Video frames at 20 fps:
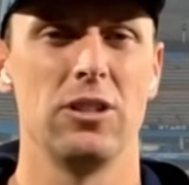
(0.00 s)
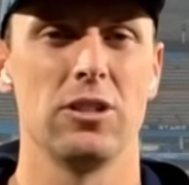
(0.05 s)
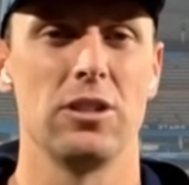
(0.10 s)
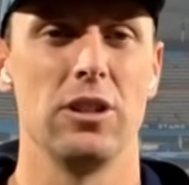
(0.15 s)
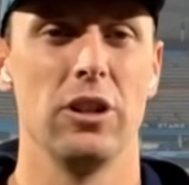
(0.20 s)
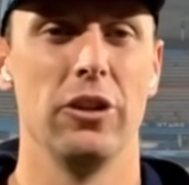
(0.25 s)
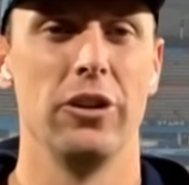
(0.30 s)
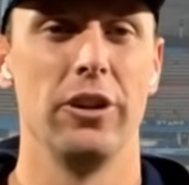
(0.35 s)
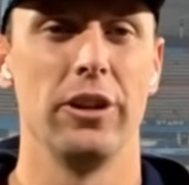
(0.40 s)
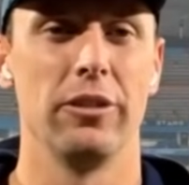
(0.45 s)
and
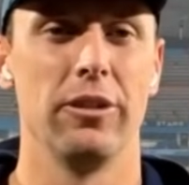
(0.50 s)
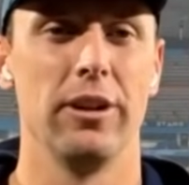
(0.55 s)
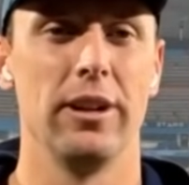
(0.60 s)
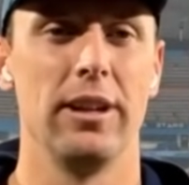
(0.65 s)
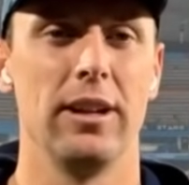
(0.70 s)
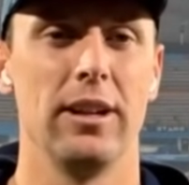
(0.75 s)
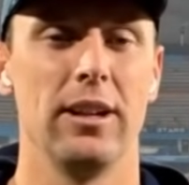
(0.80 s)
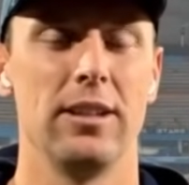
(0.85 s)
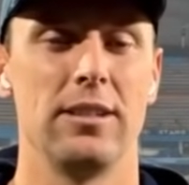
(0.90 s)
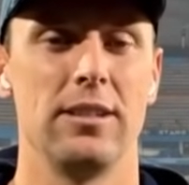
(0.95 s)
just learning,
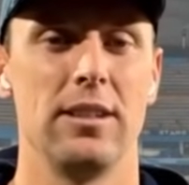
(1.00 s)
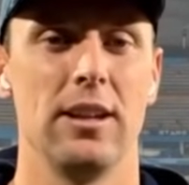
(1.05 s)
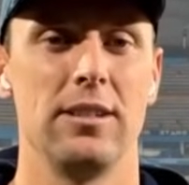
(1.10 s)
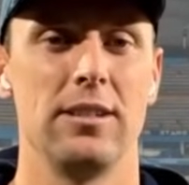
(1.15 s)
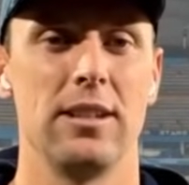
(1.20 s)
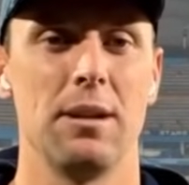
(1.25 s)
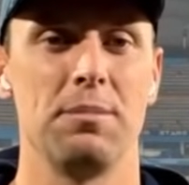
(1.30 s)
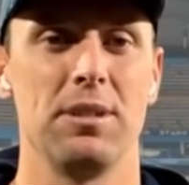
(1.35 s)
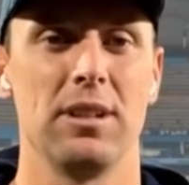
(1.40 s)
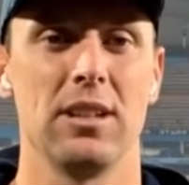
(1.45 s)
really, and
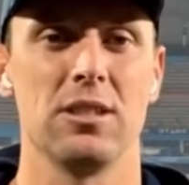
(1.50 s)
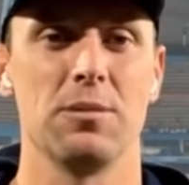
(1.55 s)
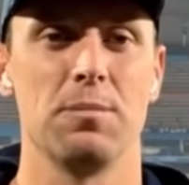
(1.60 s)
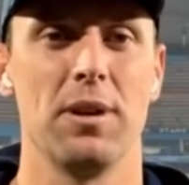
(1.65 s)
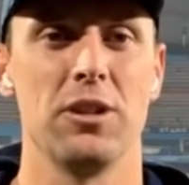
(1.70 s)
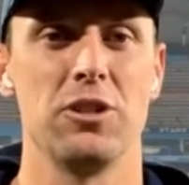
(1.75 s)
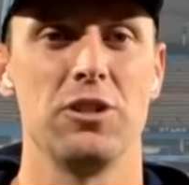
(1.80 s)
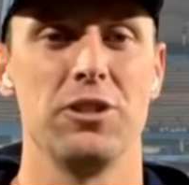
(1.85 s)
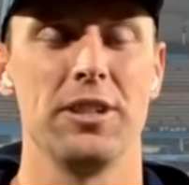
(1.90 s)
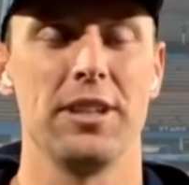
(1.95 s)
adapting
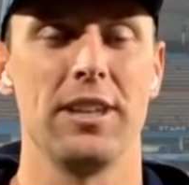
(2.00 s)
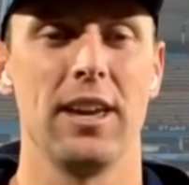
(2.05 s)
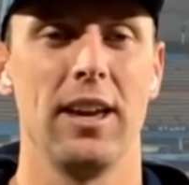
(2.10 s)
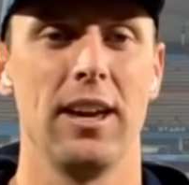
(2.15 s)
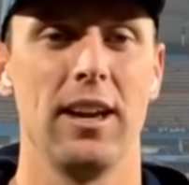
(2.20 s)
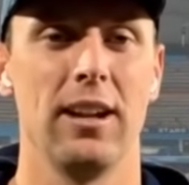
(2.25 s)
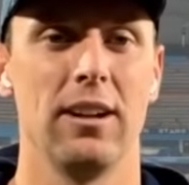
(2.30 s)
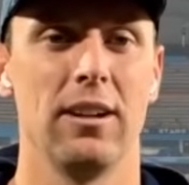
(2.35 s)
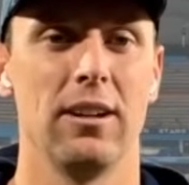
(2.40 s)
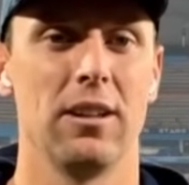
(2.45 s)
as much as you
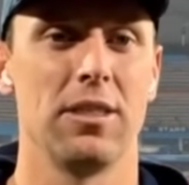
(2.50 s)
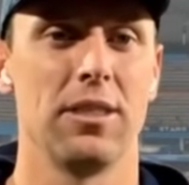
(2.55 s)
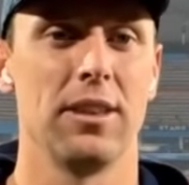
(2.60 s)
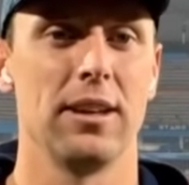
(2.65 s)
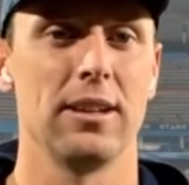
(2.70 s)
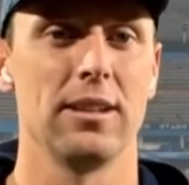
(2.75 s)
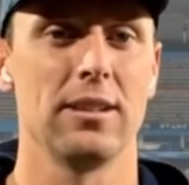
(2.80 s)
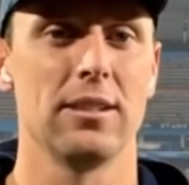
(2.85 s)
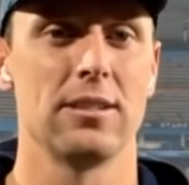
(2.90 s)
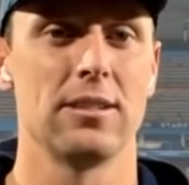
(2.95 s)
can. And I
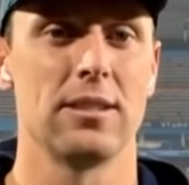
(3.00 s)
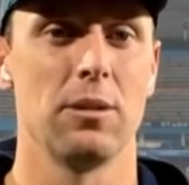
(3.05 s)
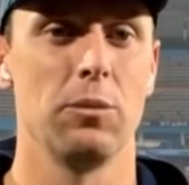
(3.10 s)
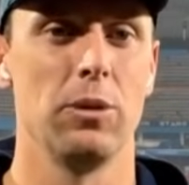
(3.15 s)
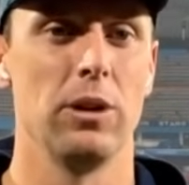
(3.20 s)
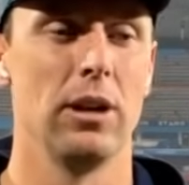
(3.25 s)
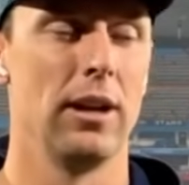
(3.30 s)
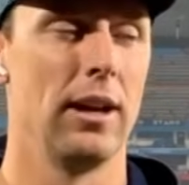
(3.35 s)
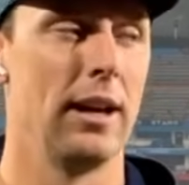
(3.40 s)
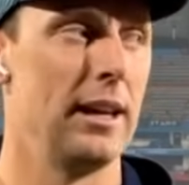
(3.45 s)
think
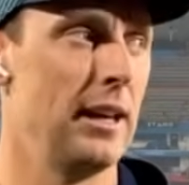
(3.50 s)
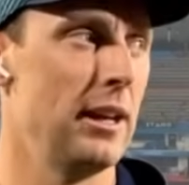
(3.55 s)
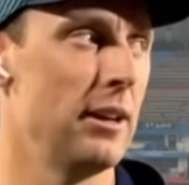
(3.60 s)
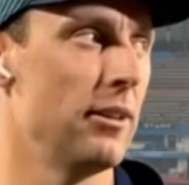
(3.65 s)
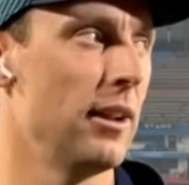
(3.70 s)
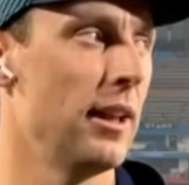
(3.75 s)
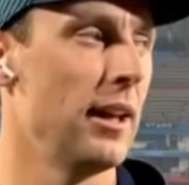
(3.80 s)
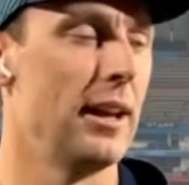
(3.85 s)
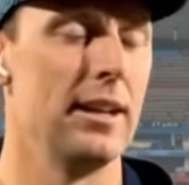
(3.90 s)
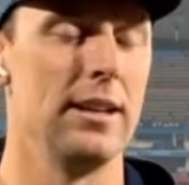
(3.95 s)
somewhere like
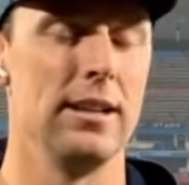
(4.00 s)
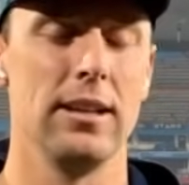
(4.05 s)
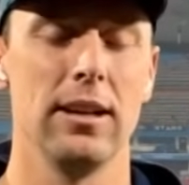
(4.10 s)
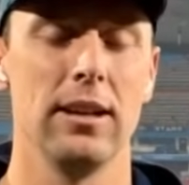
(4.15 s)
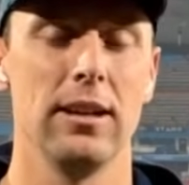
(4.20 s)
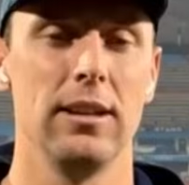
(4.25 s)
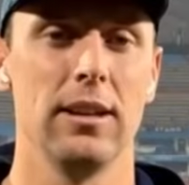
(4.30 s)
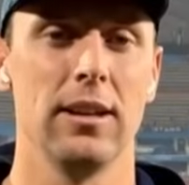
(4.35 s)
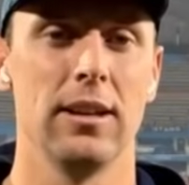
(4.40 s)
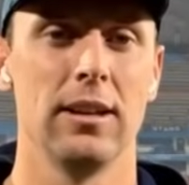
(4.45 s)
here, like
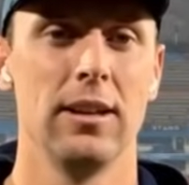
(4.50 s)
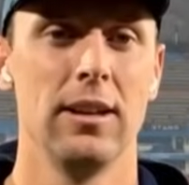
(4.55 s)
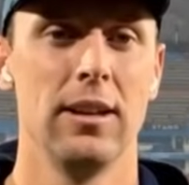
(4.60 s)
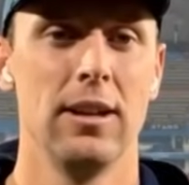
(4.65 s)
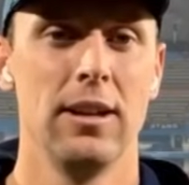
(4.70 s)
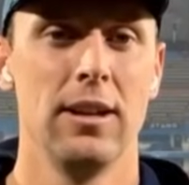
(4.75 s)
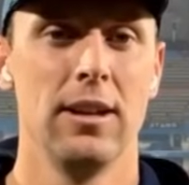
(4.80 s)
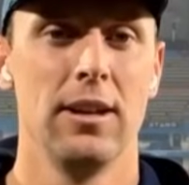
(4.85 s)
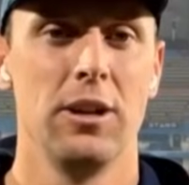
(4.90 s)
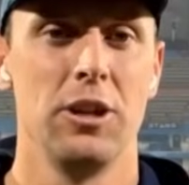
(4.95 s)
India,
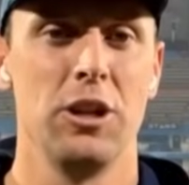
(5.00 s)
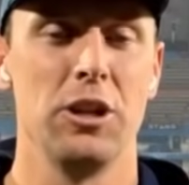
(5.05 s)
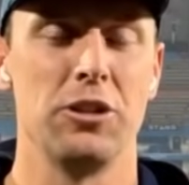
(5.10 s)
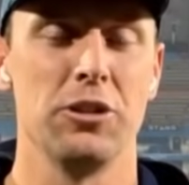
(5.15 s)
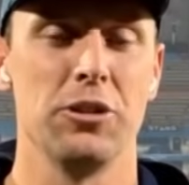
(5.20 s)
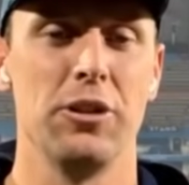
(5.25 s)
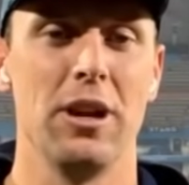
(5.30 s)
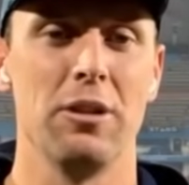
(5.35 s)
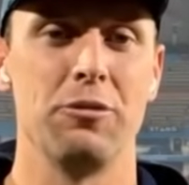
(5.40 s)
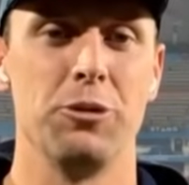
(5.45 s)

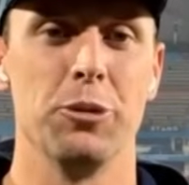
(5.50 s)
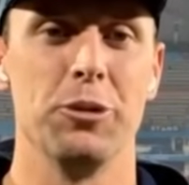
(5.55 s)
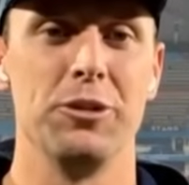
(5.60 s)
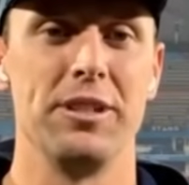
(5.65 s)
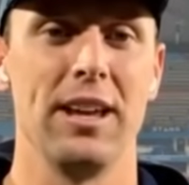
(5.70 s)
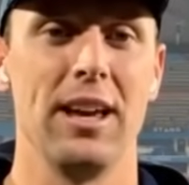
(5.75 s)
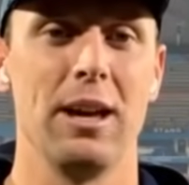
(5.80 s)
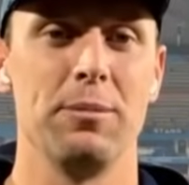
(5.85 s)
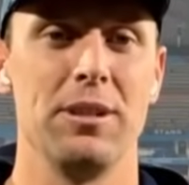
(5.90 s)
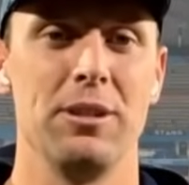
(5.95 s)
you do have
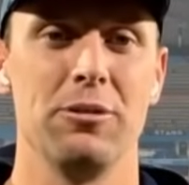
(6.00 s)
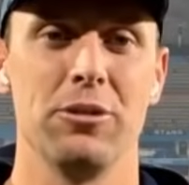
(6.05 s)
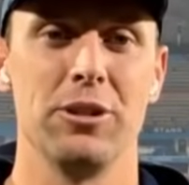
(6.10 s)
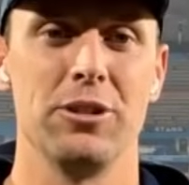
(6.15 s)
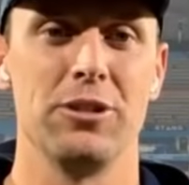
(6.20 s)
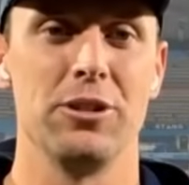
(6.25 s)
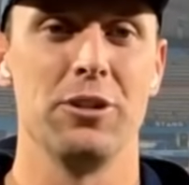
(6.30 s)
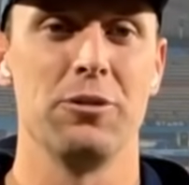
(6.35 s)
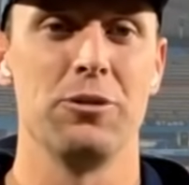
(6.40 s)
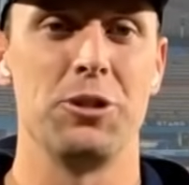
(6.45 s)
to adapt.
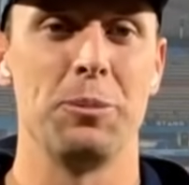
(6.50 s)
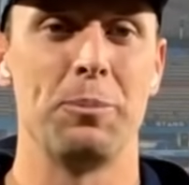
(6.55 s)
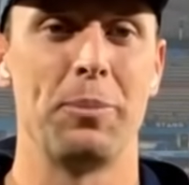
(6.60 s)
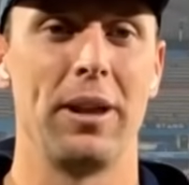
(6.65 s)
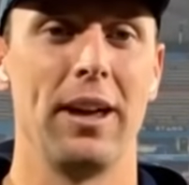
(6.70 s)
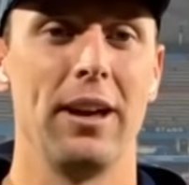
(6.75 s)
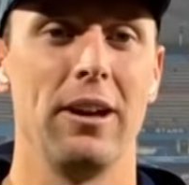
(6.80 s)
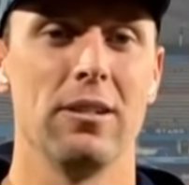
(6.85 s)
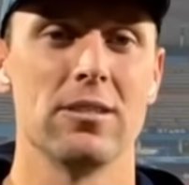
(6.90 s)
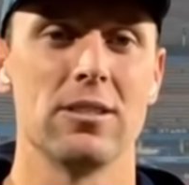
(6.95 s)
Every surface
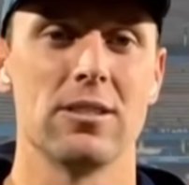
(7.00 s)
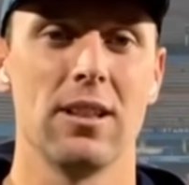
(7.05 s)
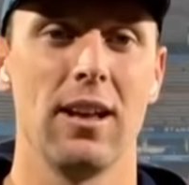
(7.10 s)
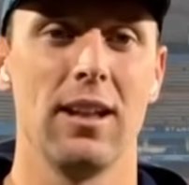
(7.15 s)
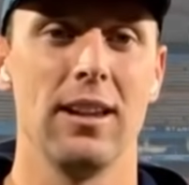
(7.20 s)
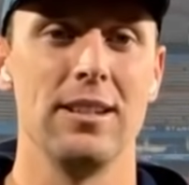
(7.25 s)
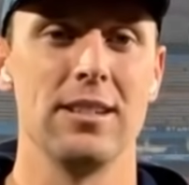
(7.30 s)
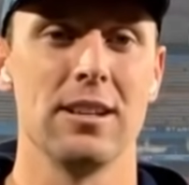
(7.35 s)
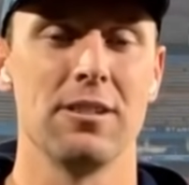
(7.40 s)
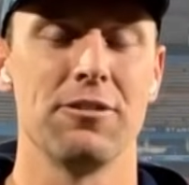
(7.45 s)
you play on
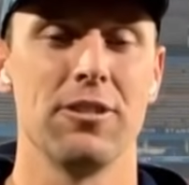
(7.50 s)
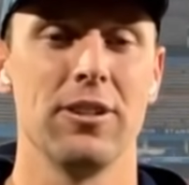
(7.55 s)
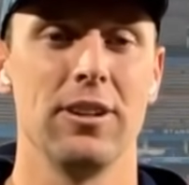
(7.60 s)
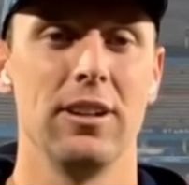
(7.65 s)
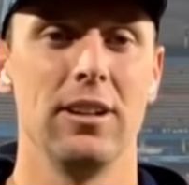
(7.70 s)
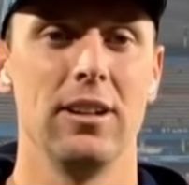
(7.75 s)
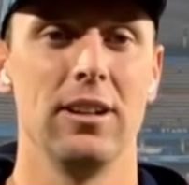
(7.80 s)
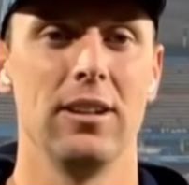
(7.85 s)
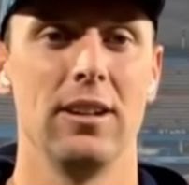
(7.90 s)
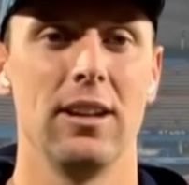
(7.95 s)
slightly
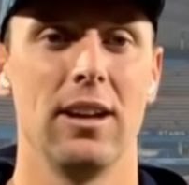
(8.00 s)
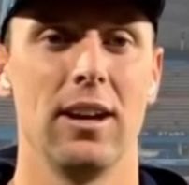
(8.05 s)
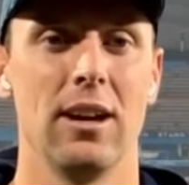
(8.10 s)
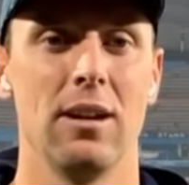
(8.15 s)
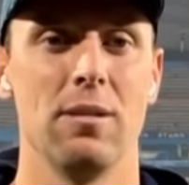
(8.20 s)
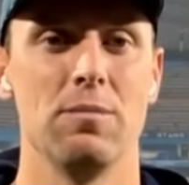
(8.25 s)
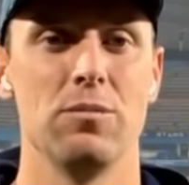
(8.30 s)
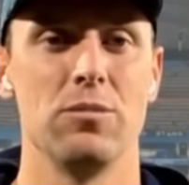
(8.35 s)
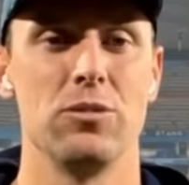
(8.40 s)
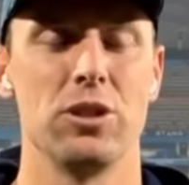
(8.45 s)
different,
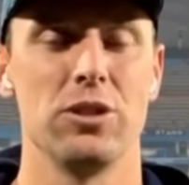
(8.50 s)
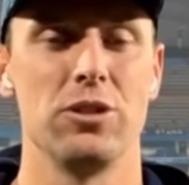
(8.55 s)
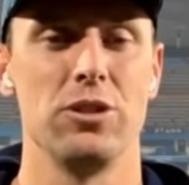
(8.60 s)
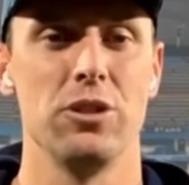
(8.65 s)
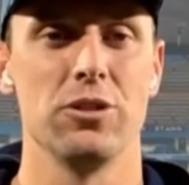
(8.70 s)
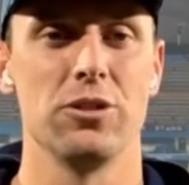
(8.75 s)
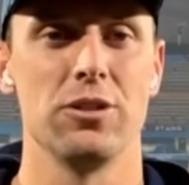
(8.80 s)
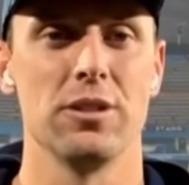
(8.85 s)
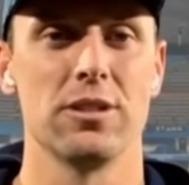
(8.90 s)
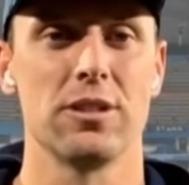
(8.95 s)
and
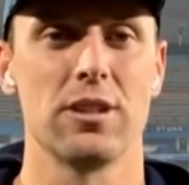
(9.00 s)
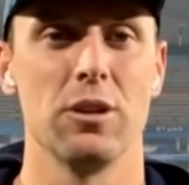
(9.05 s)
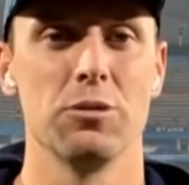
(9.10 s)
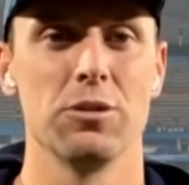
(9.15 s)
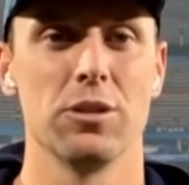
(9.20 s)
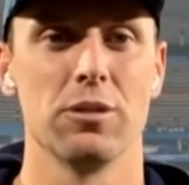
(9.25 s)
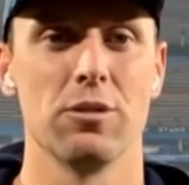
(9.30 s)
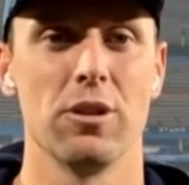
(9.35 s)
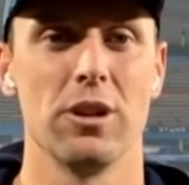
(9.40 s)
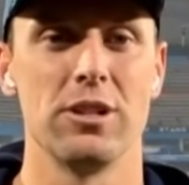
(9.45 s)
just using the
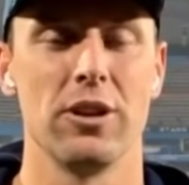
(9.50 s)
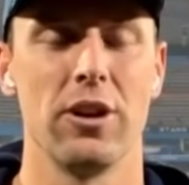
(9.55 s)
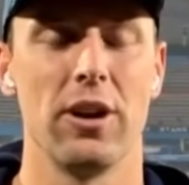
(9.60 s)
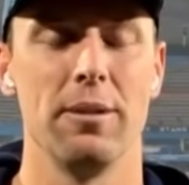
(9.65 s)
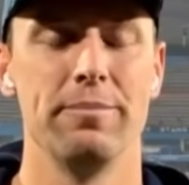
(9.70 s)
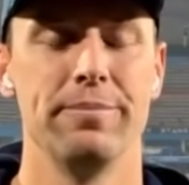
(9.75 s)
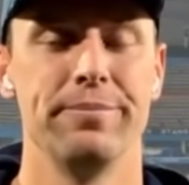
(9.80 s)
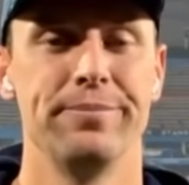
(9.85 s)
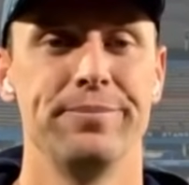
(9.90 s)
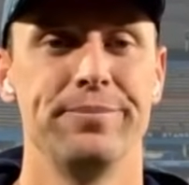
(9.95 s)
skills at the right
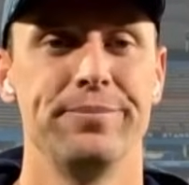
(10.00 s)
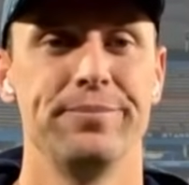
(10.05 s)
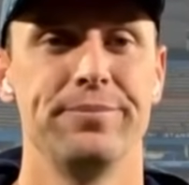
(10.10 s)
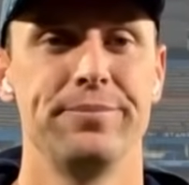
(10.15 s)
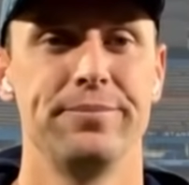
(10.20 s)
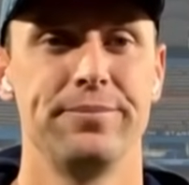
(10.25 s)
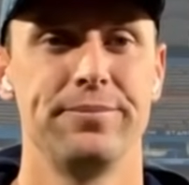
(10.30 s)
time.